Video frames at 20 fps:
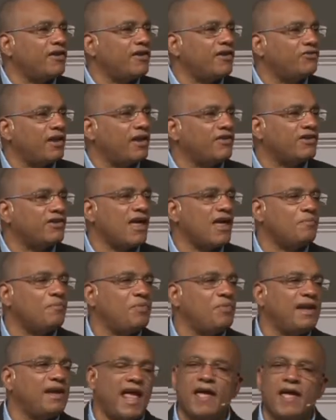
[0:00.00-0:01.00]
has not been
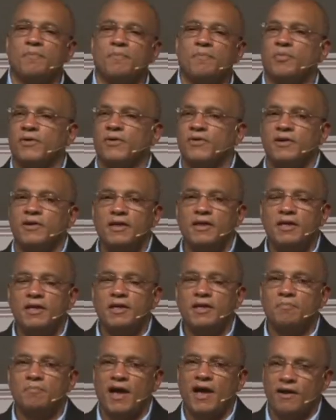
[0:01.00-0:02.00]
hampered
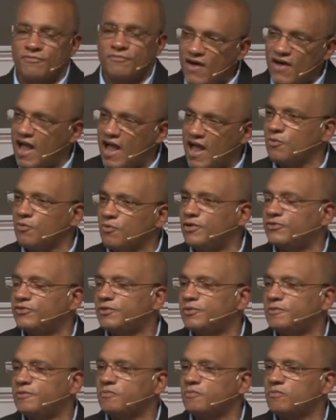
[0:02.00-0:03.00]
by a virus,
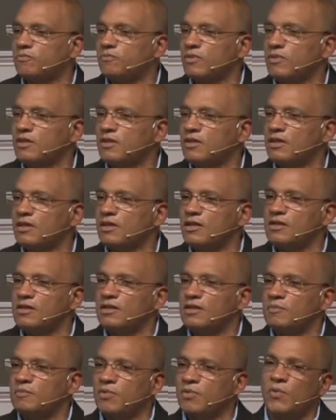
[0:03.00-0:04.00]

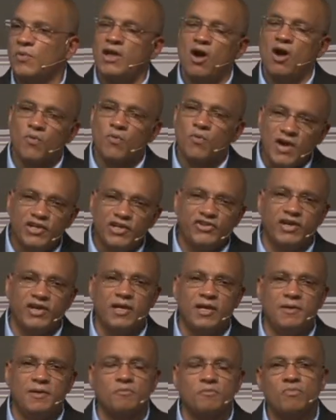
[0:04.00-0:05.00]
but we are
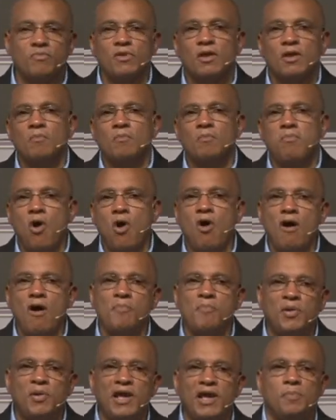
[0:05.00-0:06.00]
reaching more
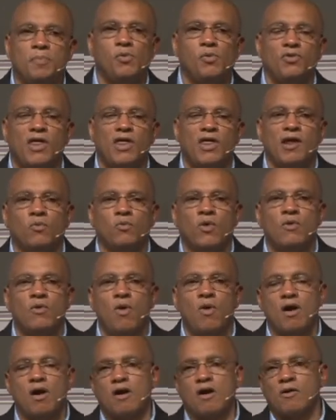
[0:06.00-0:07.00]
people than we
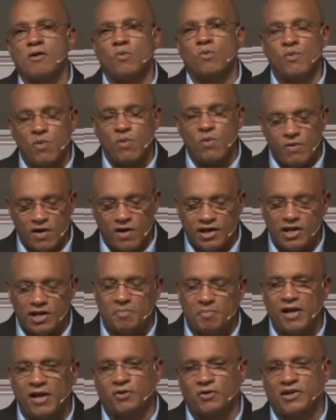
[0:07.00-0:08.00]
were when we were in the
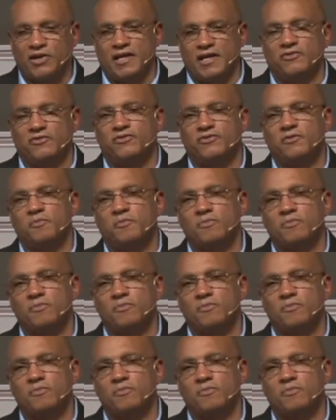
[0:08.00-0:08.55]
buildings.